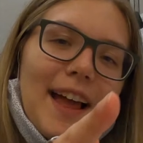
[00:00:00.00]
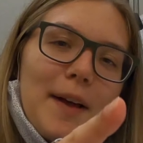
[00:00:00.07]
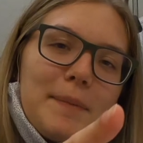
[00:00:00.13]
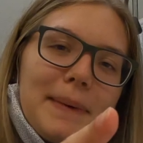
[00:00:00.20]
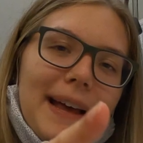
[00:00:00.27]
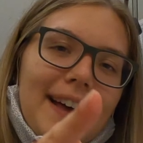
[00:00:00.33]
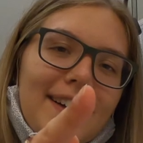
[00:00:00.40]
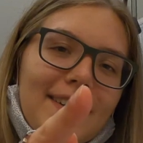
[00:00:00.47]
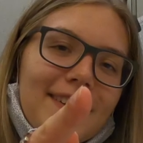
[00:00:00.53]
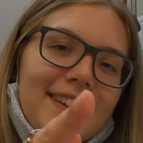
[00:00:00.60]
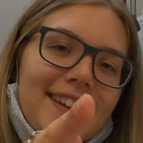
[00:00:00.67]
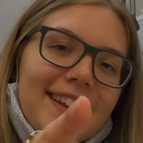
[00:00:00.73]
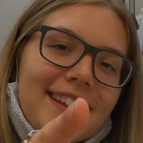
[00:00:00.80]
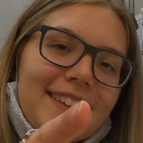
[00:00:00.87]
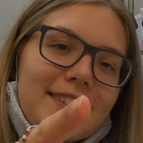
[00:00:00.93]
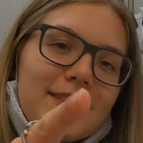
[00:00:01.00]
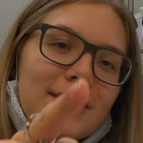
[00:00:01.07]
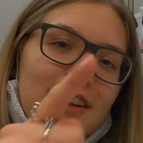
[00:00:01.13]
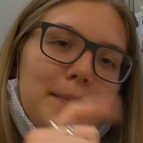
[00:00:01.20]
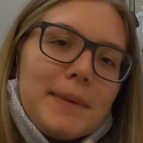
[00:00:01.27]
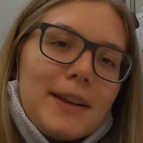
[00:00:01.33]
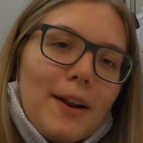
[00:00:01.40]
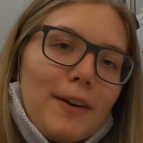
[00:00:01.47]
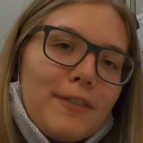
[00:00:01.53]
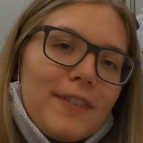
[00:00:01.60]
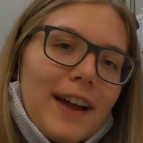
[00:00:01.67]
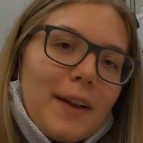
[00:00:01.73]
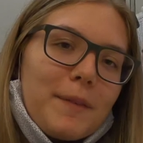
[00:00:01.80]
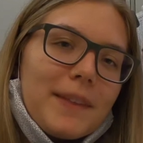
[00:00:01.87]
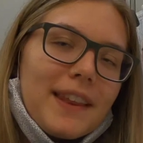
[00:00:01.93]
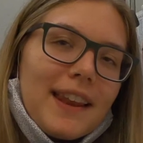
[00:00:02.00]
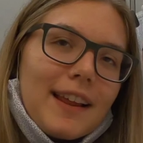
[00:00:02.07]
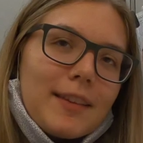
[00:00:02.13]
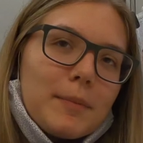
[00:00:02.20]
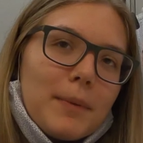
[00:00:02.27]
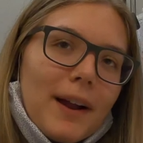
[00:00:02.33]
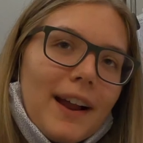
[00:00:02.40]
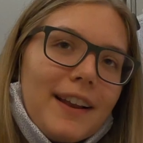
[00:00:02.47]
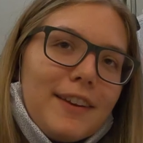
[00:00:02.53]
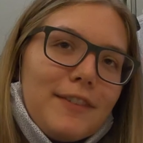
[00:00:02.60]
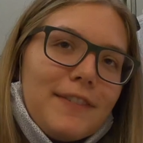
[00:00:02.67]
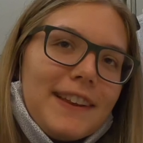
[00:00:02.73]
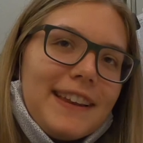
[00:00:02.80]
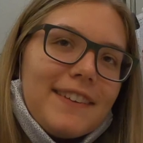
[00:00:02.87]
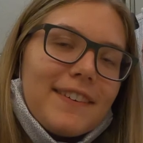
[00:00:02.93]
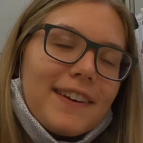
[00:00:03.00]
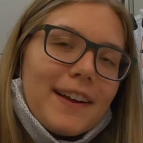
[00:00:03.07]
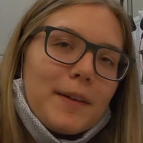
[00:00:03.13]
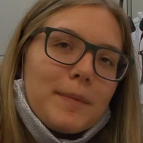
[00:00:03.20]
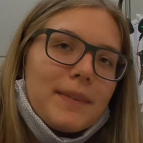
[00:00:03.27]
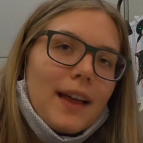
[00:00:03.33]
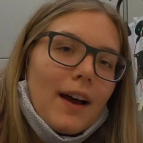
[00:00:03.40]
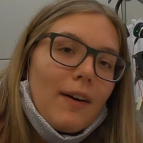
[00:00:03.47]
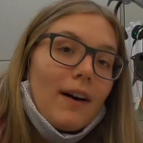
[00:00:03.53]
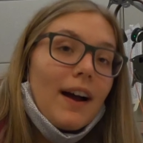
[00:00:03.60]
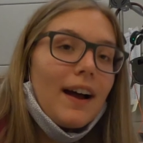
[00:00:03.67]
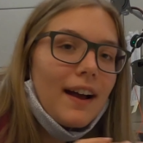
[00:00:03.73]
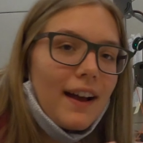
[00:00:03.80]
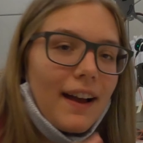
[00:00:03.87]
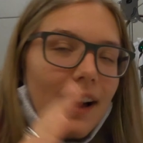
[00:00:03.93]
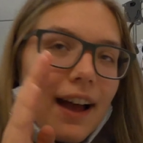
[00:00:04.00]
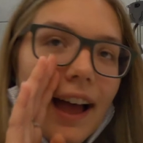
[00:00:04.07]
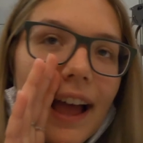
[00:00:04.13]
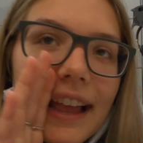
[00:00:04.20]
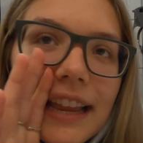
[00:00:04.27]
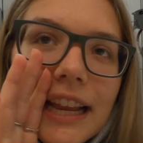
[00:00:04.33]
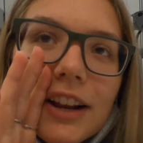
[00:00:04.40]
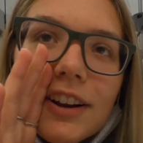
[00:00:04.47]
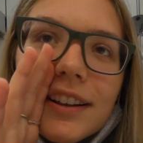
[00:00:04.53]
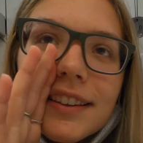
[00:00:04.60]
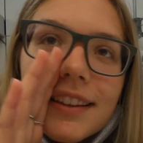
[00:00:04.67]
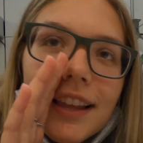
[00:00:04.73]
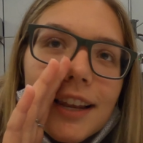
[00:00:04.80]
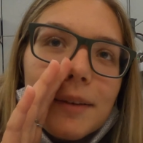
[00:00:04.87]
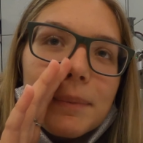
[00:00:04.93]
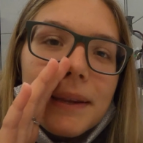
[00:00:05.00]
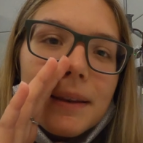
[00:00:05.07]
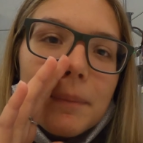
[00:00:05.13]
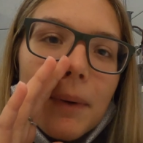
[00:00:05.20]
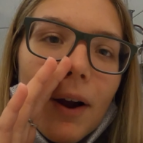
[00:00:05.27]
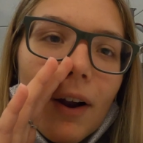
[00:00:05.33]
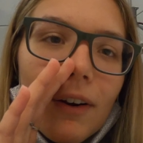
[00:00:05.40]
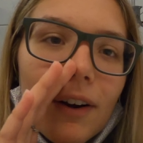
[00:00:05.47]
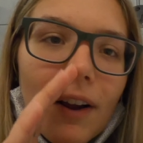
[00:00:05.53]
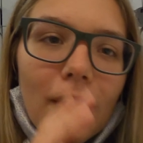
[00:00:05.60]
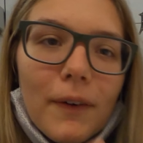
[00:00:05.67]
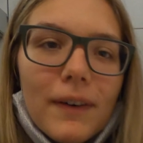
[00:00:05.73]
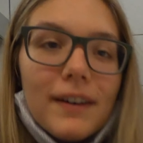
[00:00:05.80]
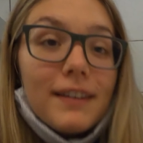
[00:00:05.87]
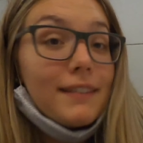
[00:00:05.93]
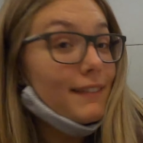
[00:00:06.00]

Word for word: that bell so you can be notified when the next brand new video comes out. I hear it's gonna be tomorrow.